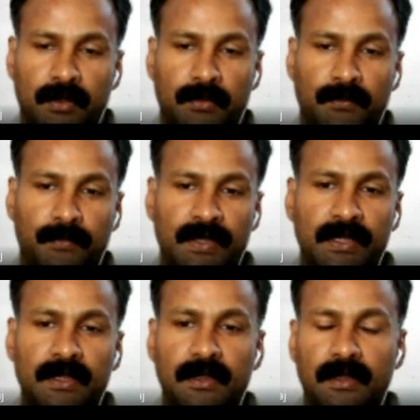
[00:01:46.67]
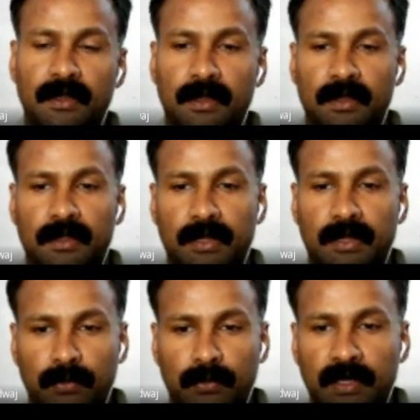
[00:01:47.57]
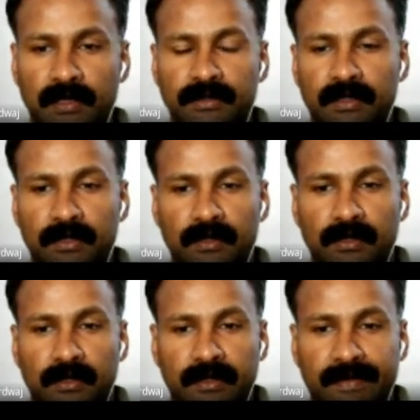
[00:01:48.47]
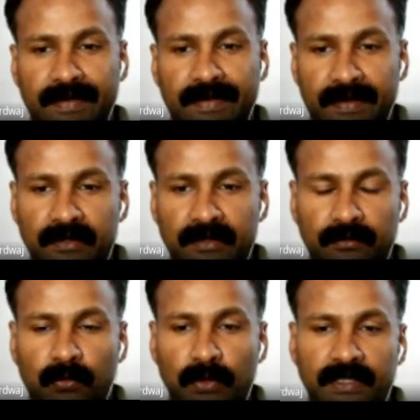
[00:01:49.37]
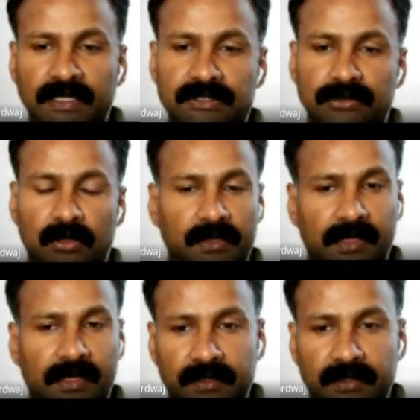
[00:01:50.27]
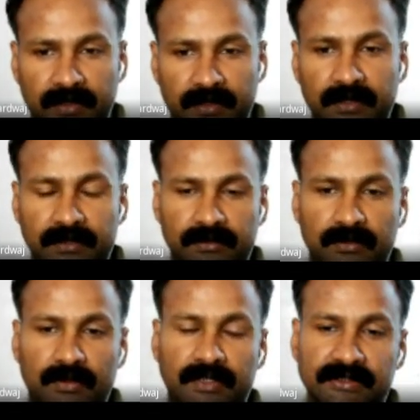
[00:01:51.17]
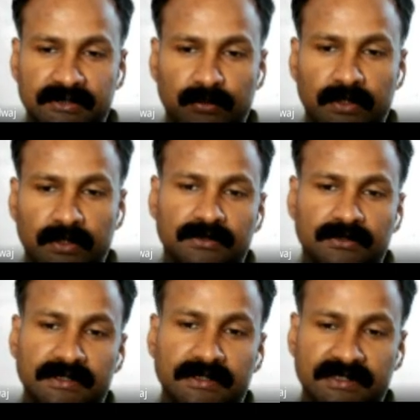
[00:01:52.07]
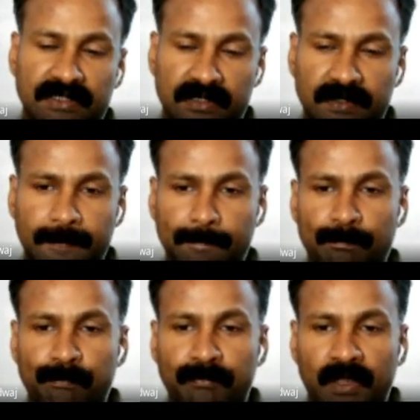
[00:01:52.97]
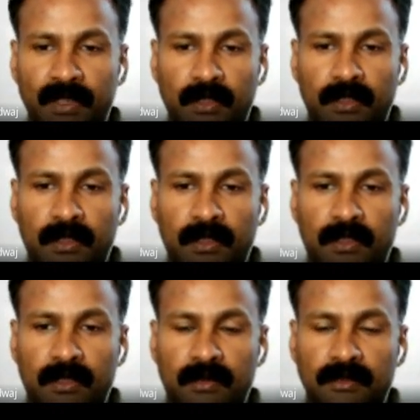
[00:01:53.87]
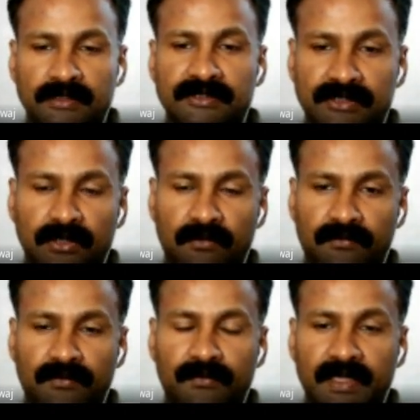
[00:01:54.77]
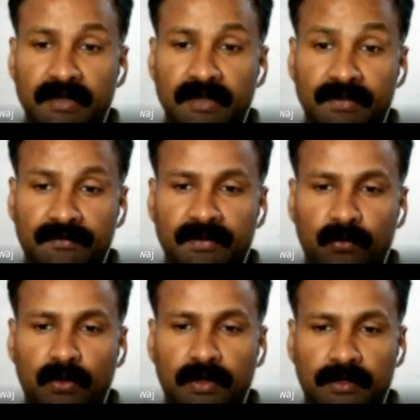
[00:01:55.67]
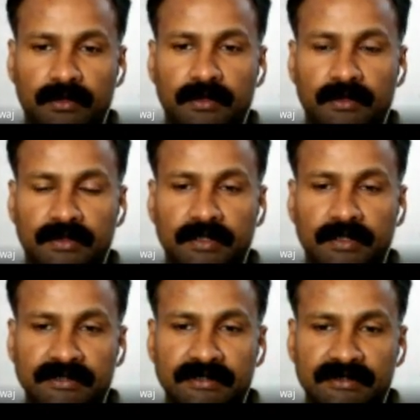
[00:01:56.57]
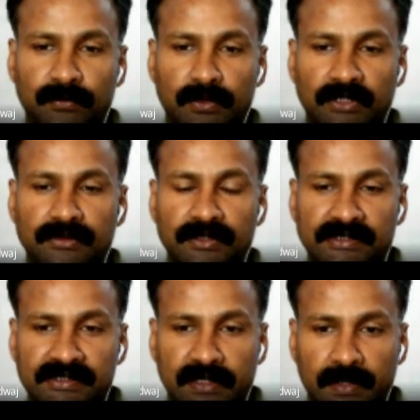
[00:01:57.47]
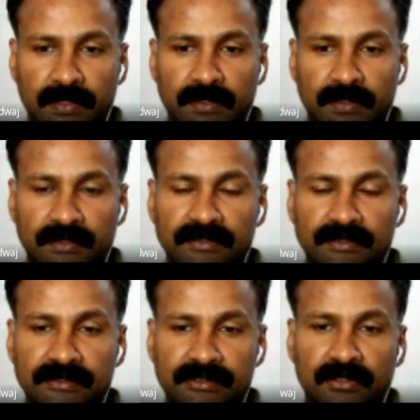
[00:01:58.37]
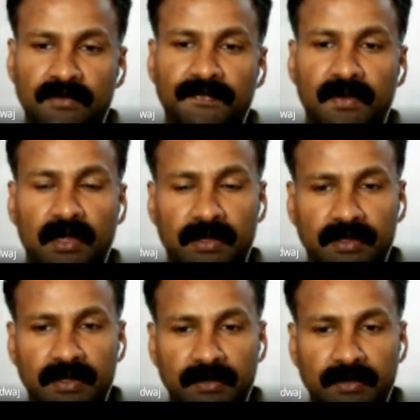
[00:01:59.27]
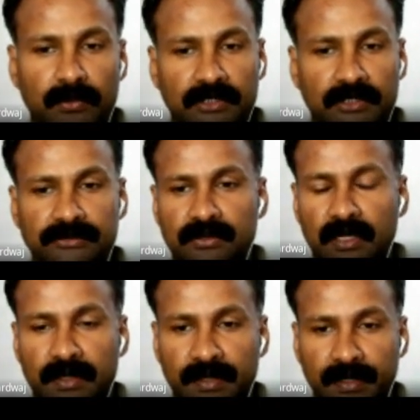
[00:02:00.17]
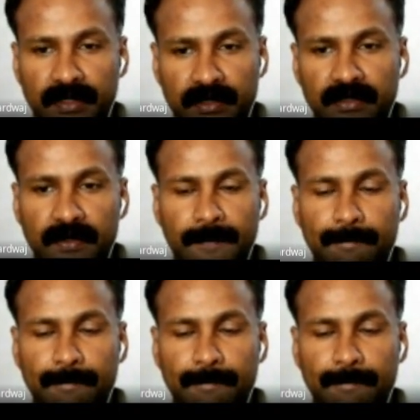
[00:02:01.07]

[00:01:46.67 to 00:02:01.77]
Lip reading: we require the direct voltage or direct current or DC voltage or DC current instead of wherever we want the DC voltage or DC current instead of alternating voltage or alternating current.